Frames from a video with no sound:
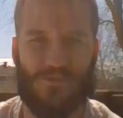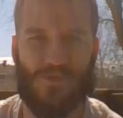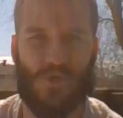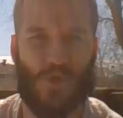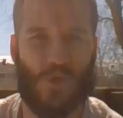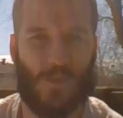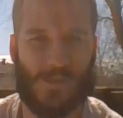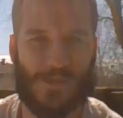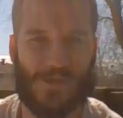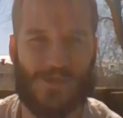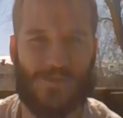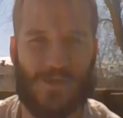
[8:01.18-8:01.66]

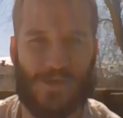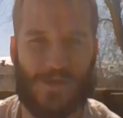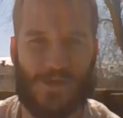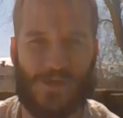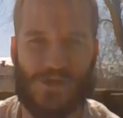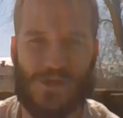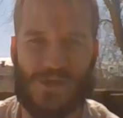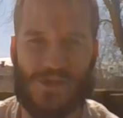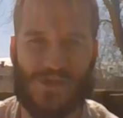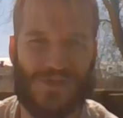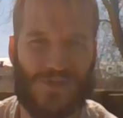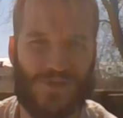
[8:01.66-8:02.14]
forms of
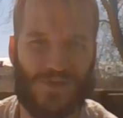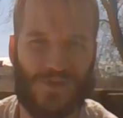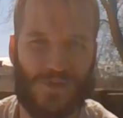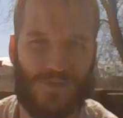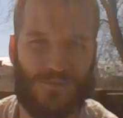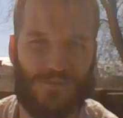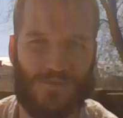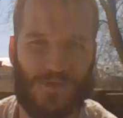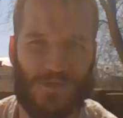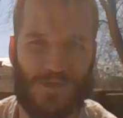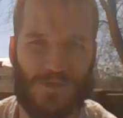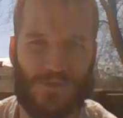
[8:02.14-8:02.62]
energy, it's not good
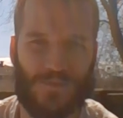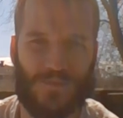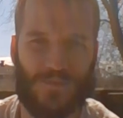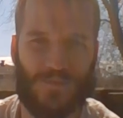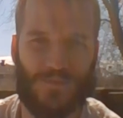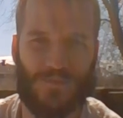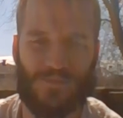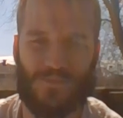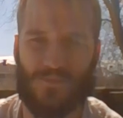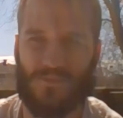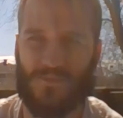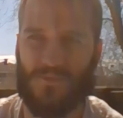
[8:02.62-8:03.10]
for you.
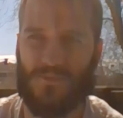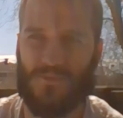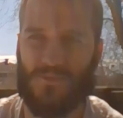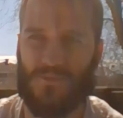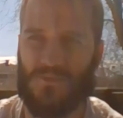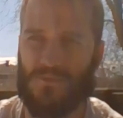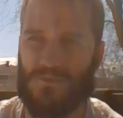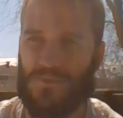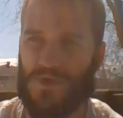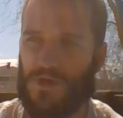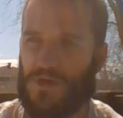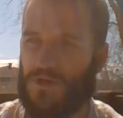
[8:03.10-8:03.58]

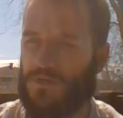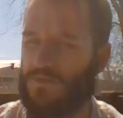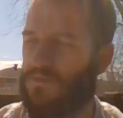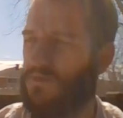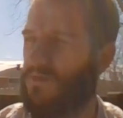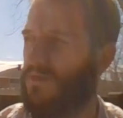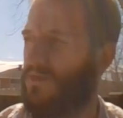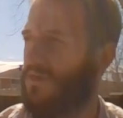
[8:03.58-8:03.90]
Period.